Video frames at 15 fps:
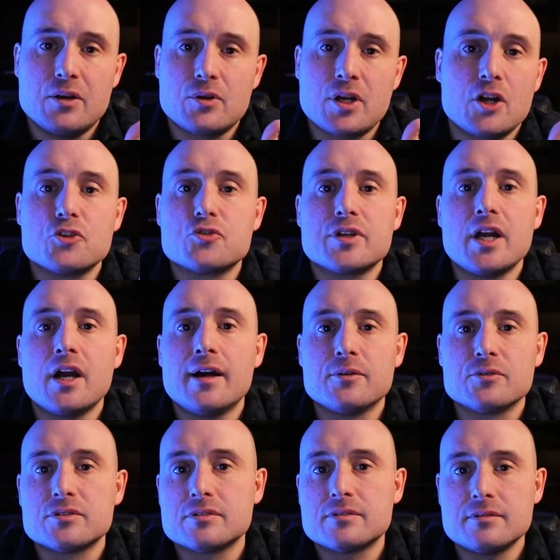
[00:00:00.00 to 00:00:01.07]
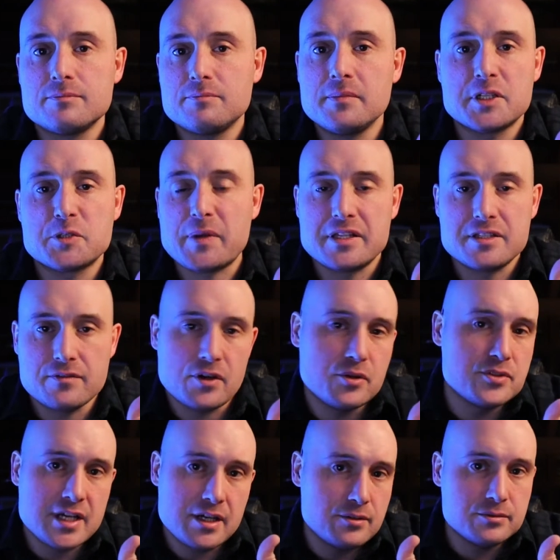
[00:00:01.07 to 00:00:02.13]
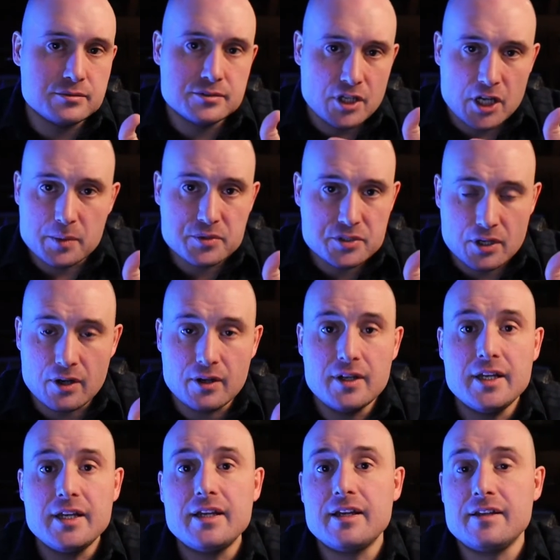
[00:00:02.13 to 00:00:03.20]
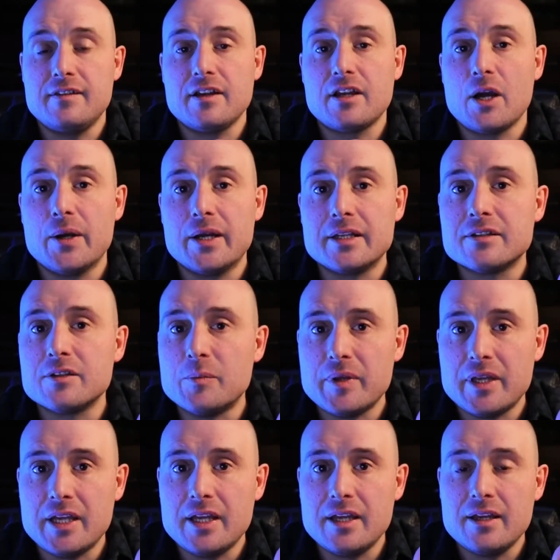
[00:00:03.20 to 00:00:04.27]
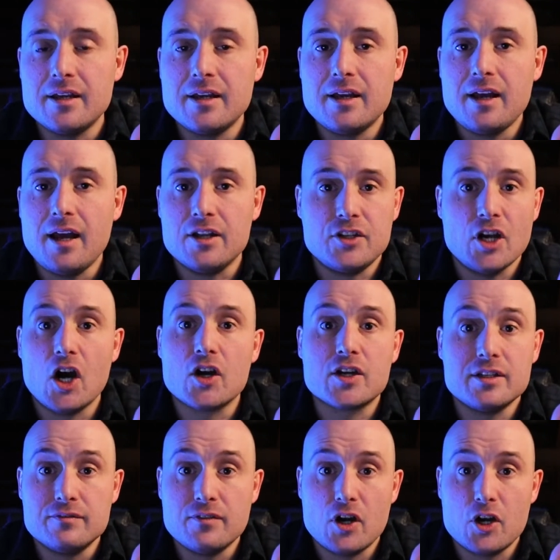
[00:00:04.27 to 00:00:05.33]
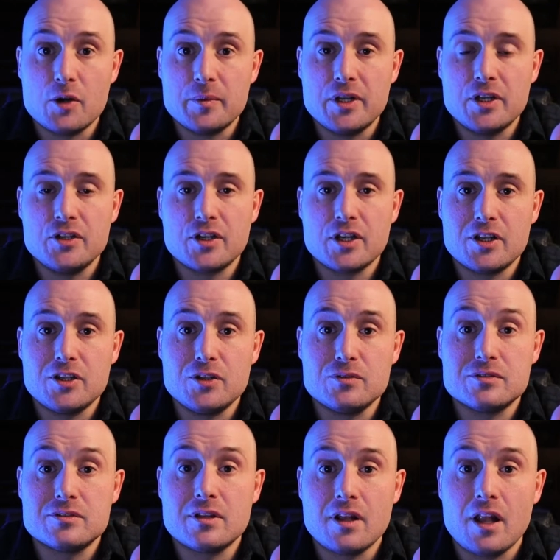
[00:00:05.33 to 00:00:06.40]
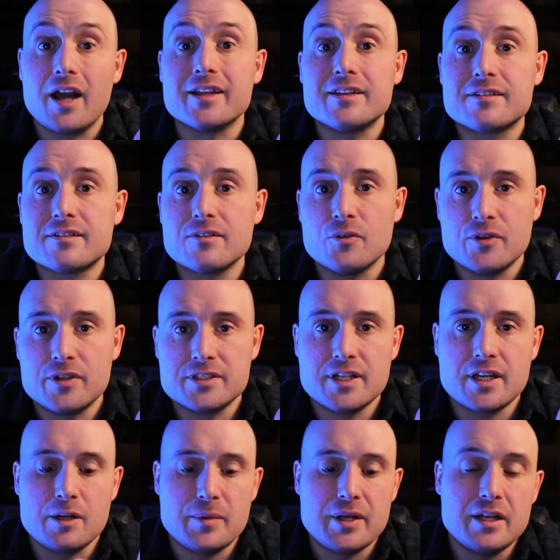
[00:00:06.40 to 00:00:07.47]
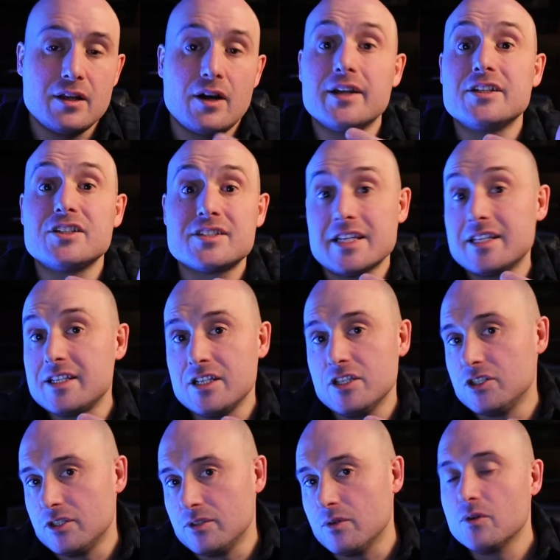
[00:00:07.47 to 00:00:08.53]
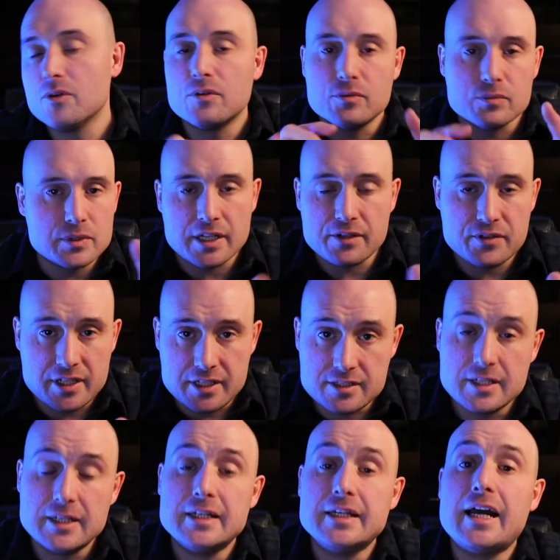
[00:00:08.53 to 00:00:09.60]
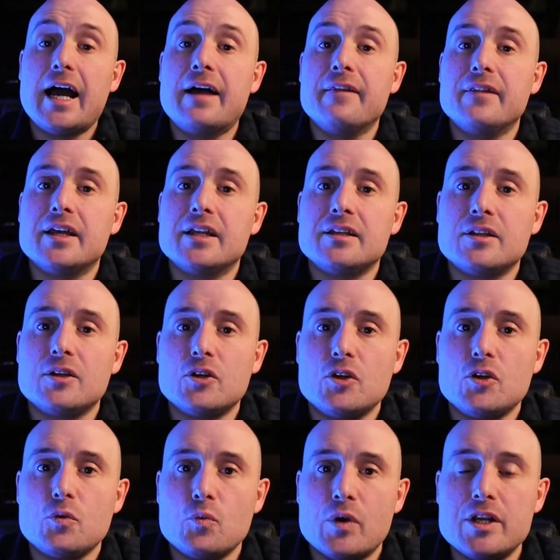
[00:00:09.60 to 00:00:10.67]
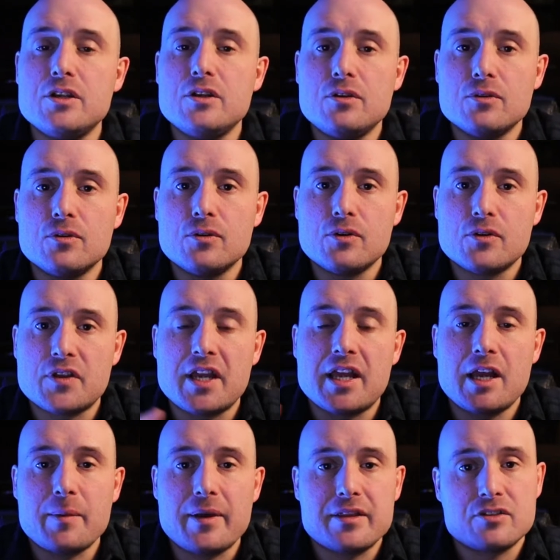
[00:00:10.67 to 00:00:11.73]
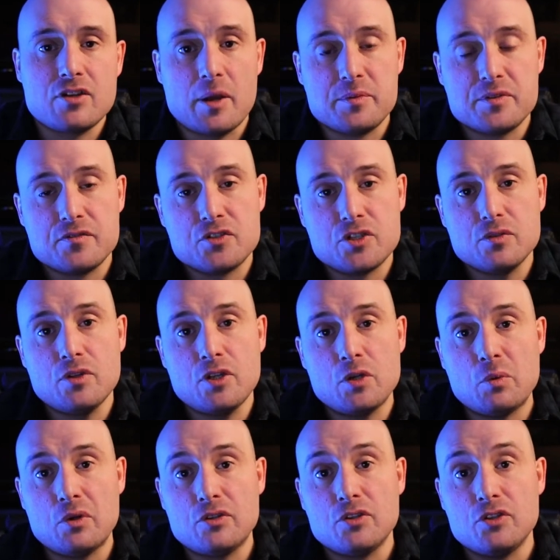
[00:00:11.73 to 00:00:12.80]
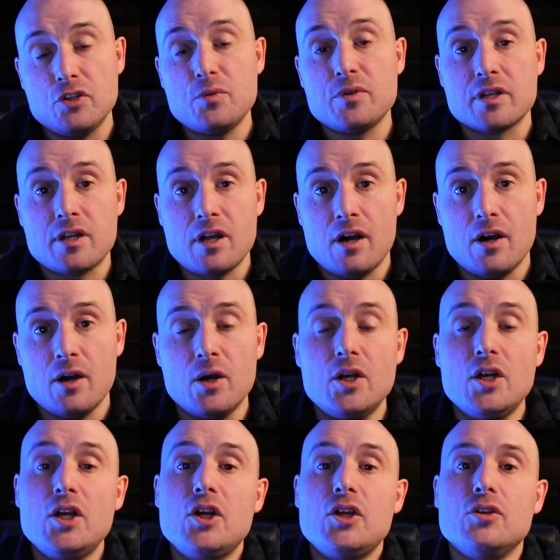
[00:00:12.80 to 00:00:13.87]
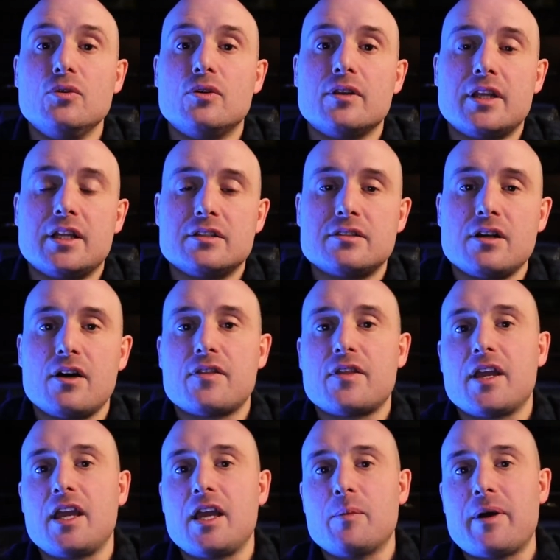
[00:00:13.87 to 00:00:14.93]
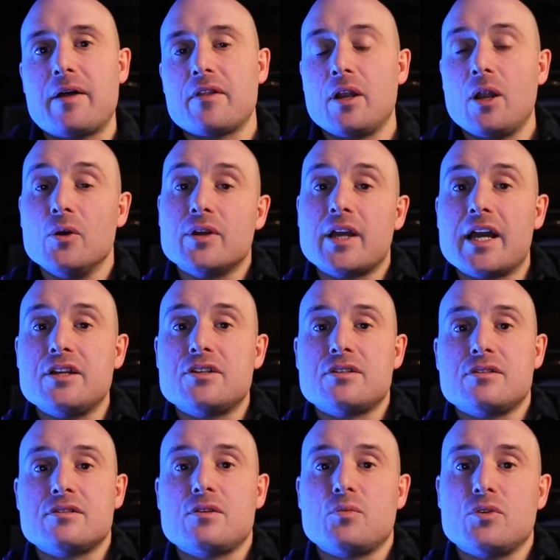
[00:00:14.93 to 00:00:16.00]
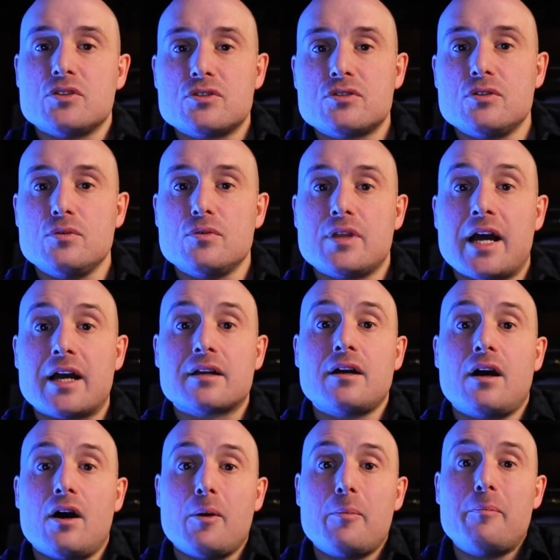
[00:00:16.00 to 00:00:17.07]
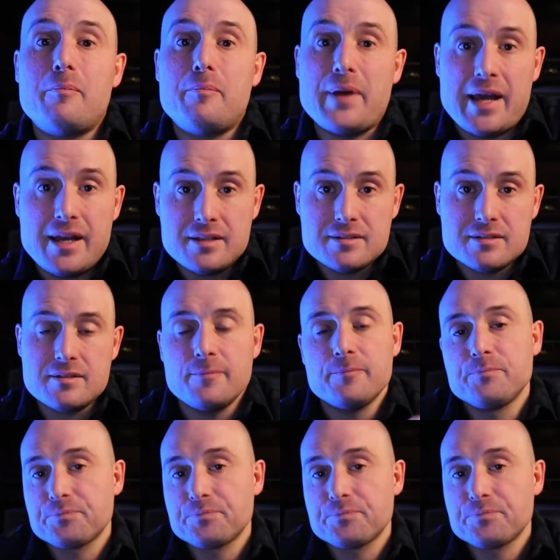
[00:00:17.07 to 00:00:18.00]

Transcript: country house, expensive hotel type shot? Is it going to be a dark environment and you're going to use lights, or is it going to be a night city shoot, or whatever it is? And then when you're thinking about the types of shoot that you want to do with a car, you can then start thinking about the locations that would suit that car best,